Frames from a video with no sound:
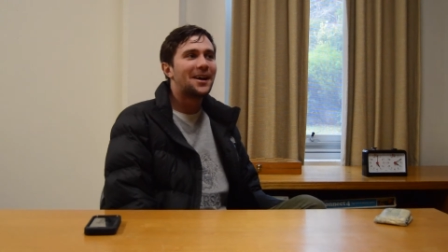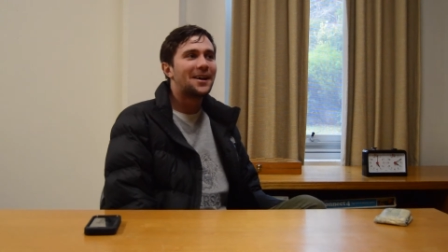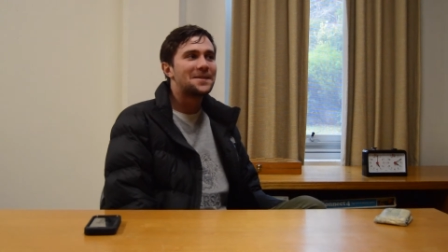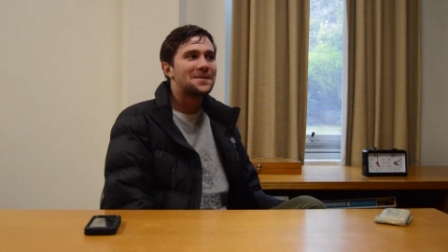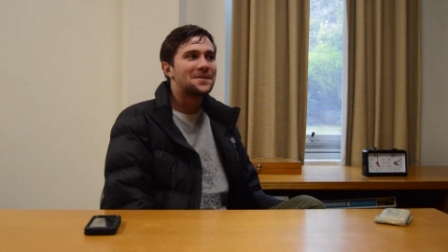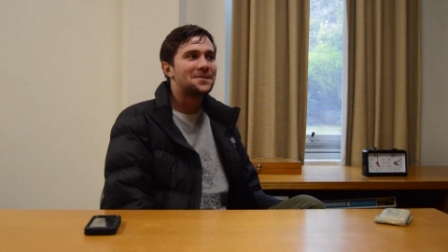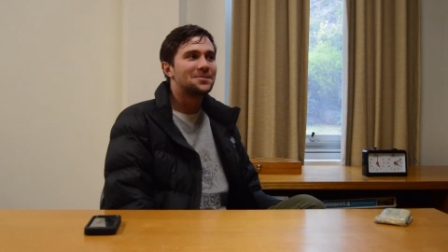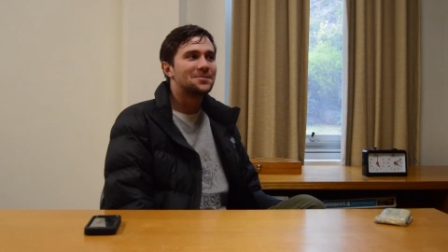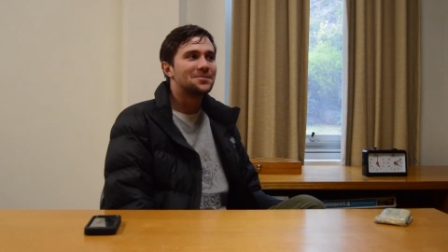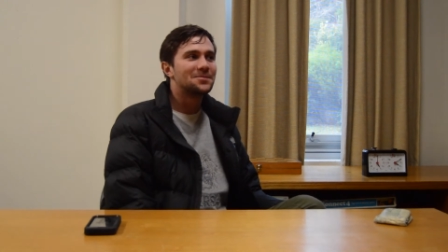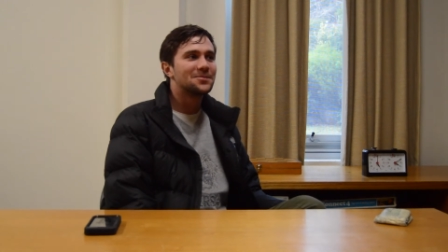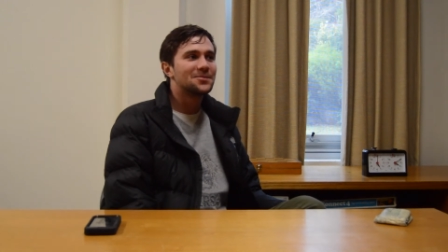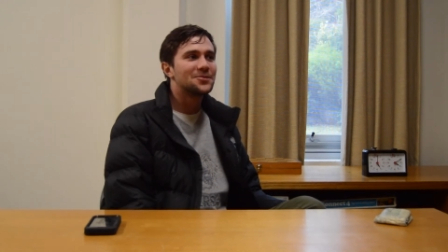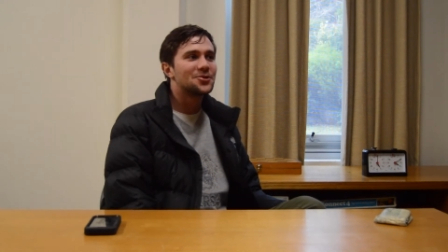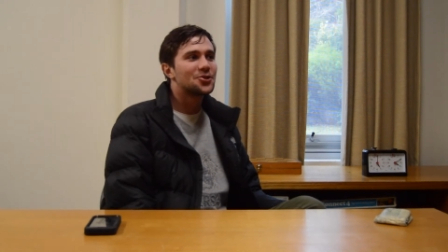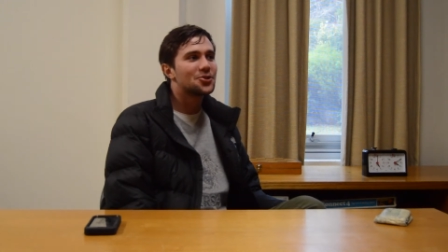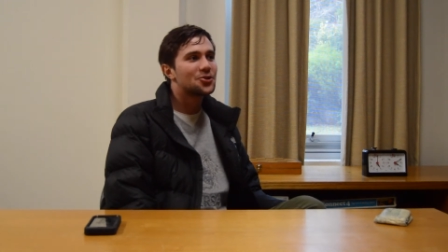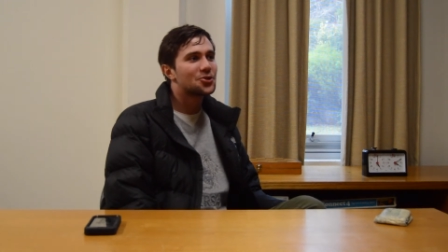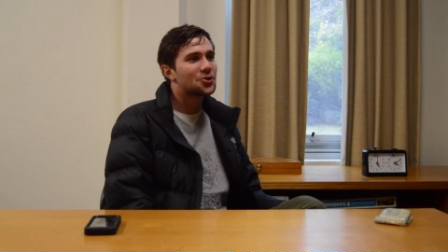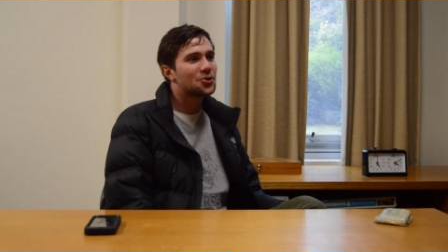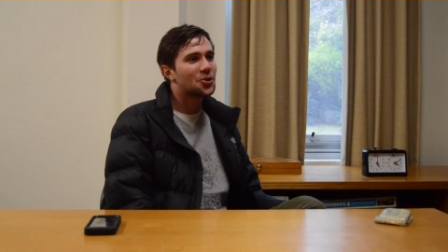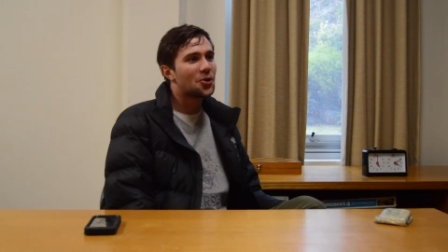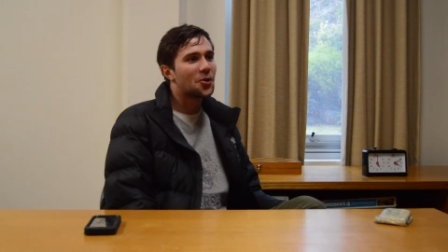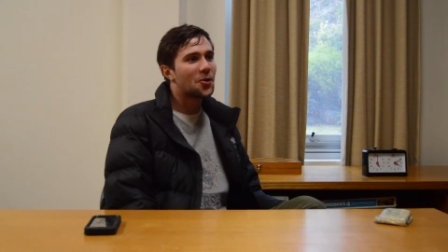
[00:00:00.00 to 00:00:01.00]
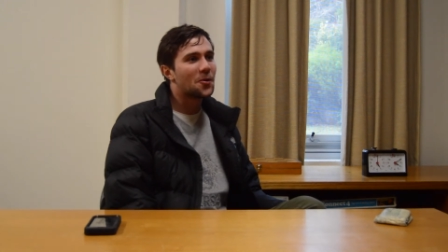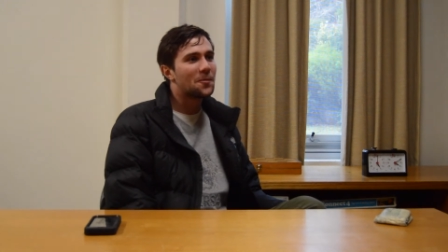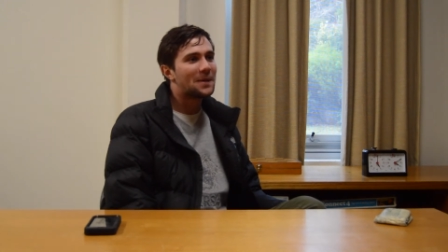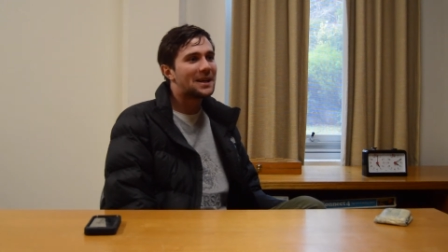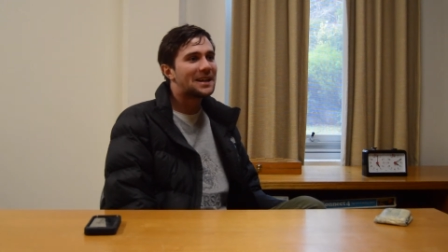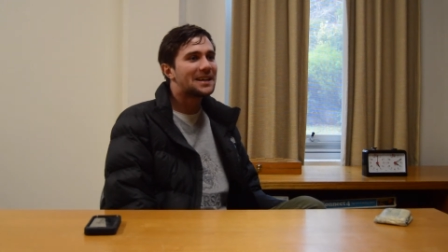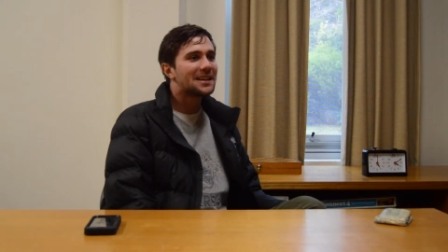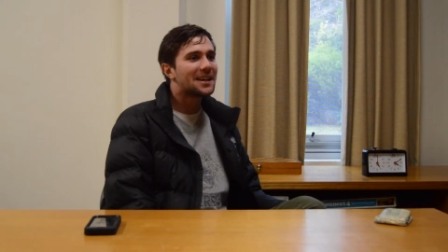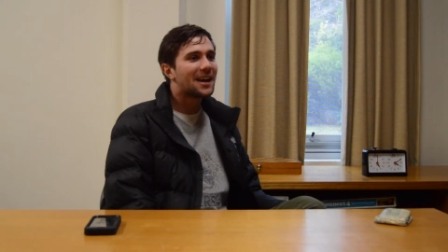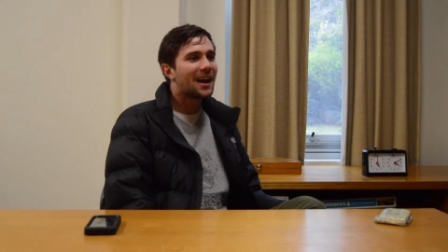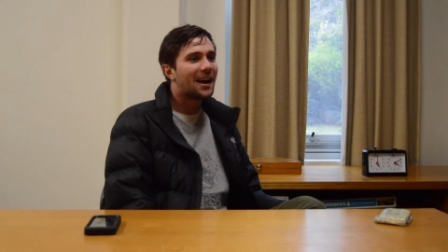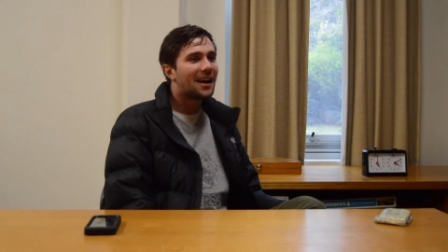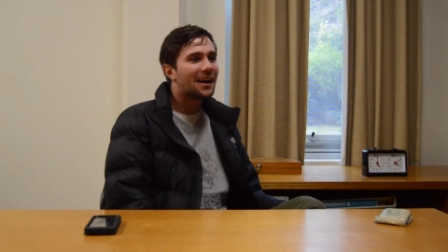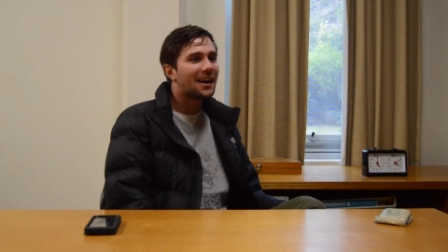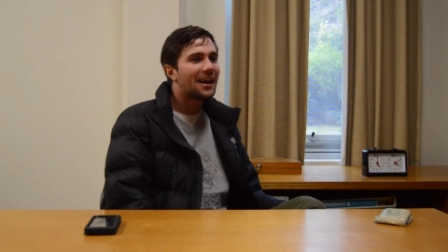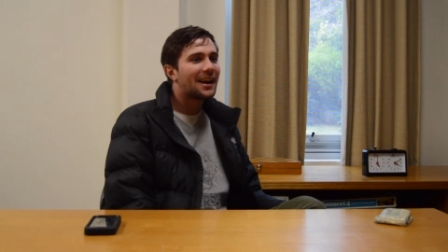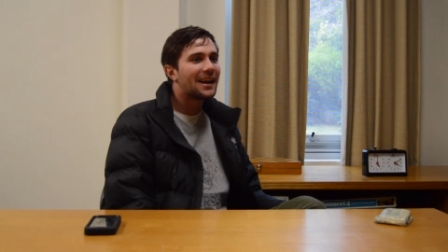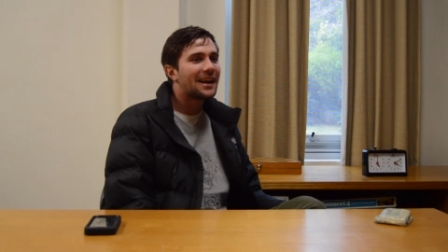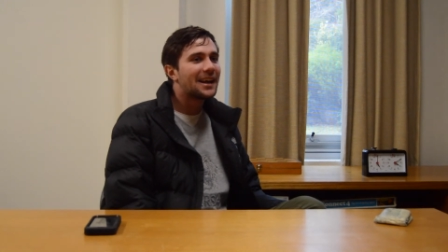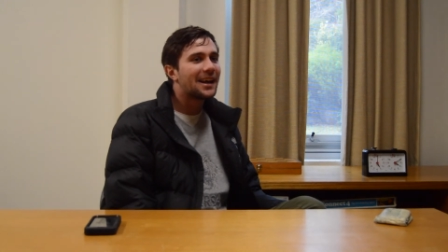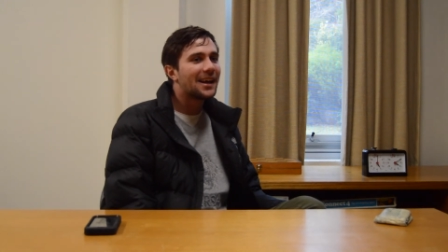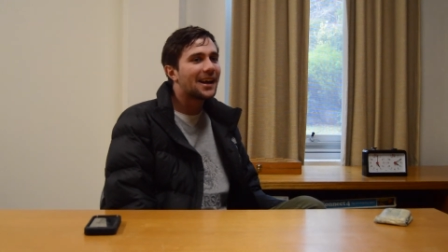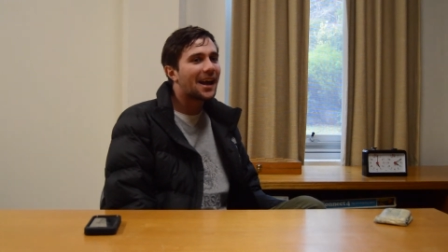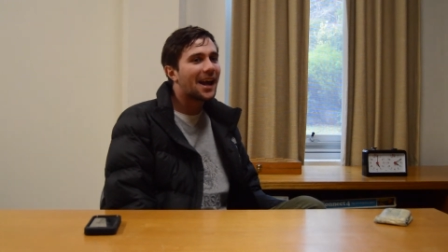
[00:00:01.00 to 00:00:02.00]
um, so me and
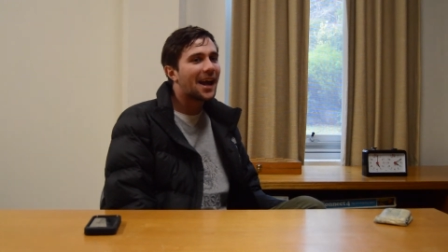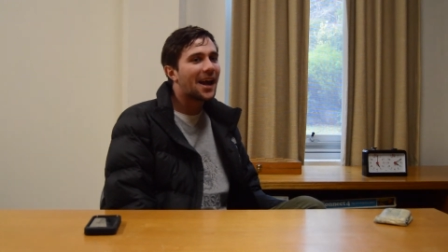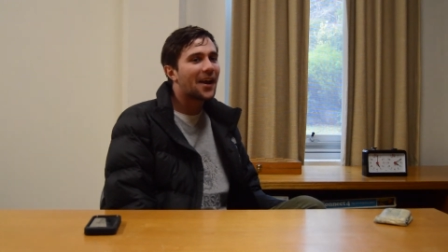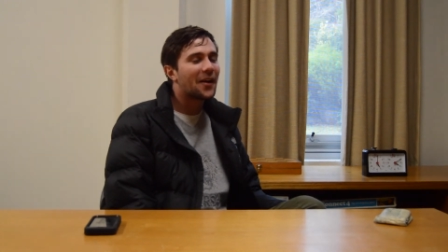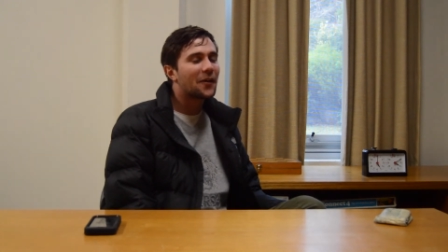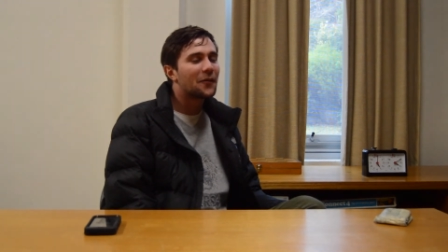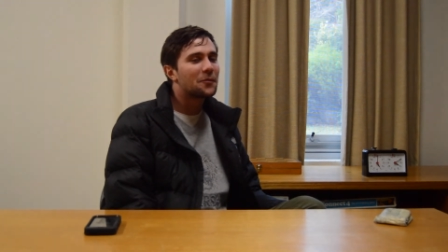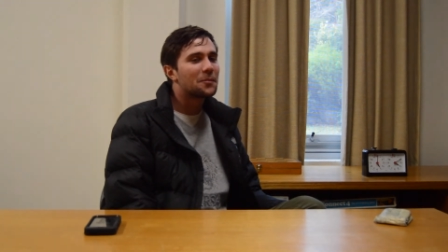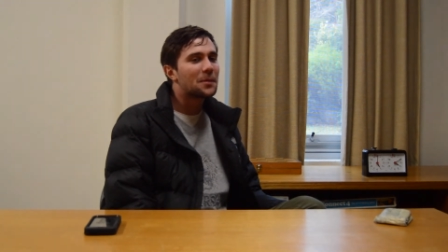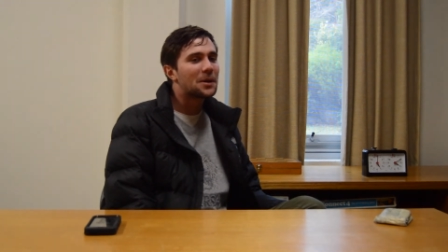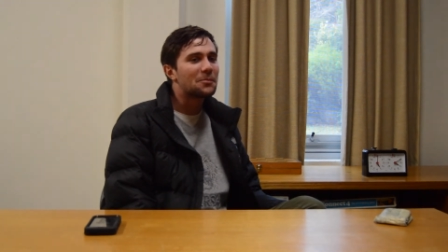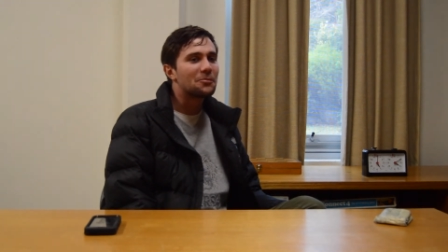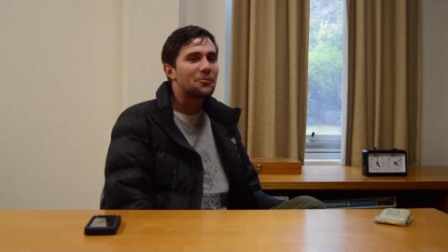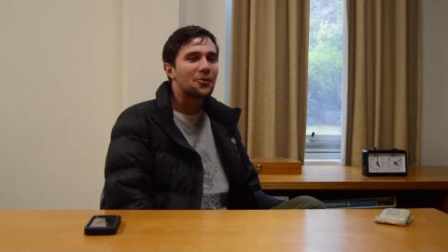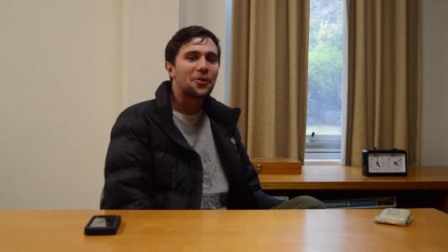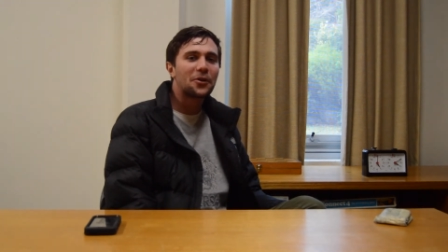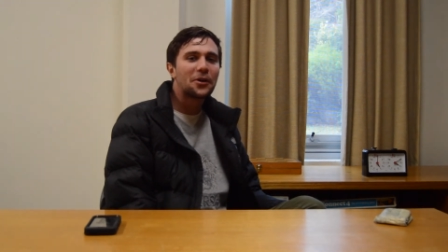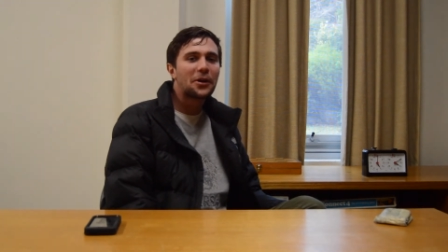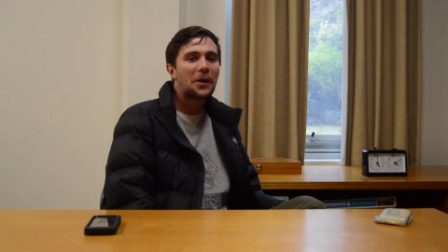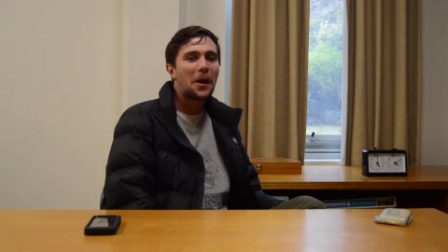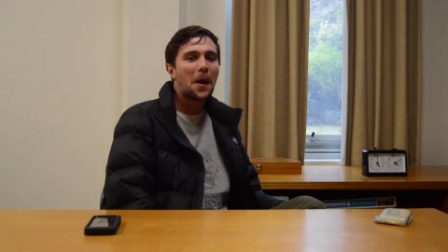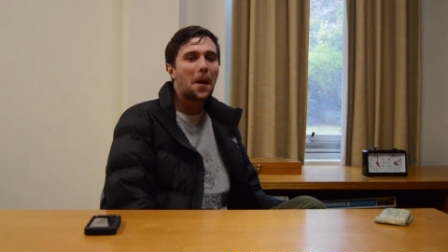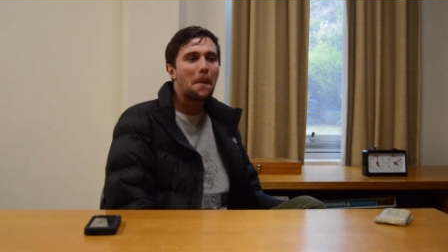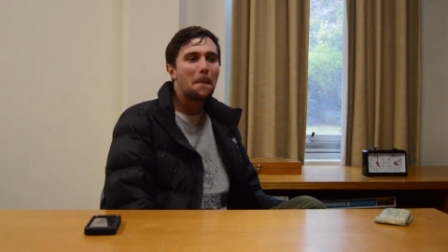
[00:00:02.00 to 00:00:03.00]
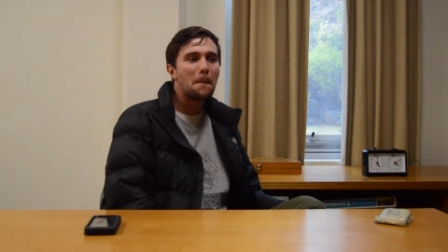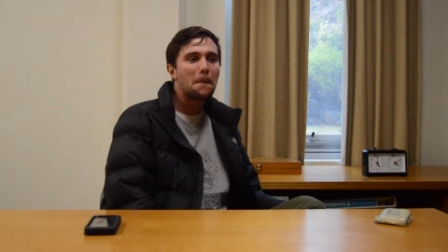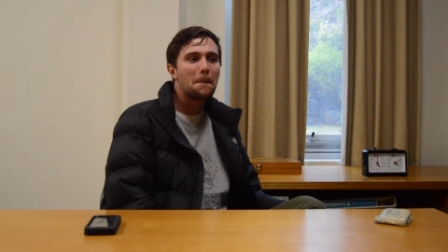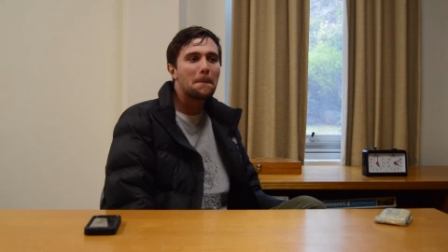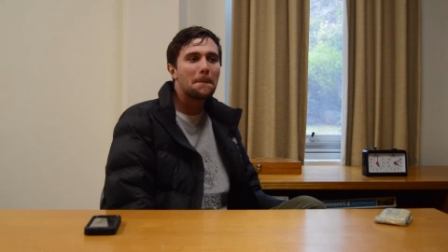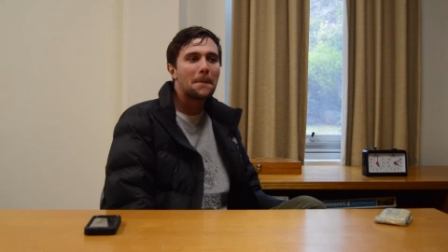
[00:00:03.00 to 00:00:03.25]
Guy have been broken up